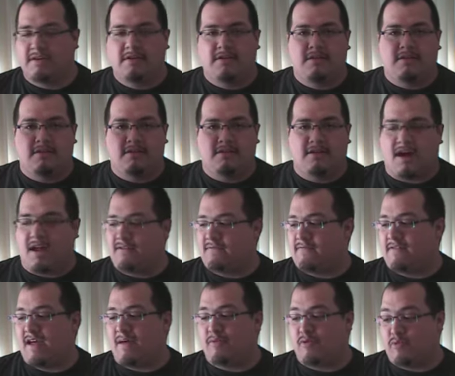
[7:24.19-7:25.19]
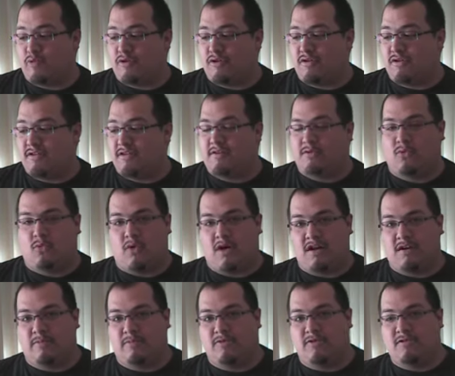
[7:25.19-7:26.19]
but non-flammable,
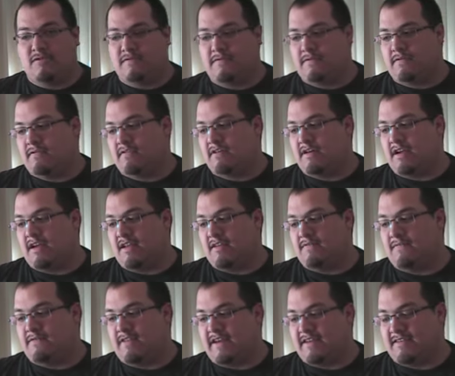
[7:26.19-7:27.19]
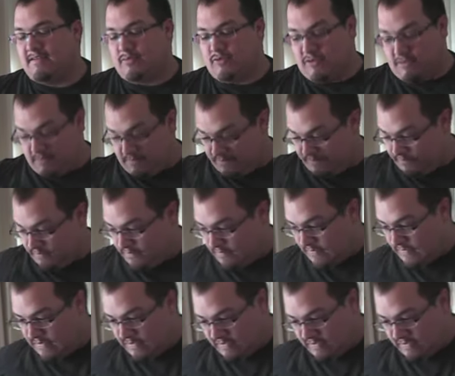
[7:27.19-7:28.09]
waterproof, and flexible.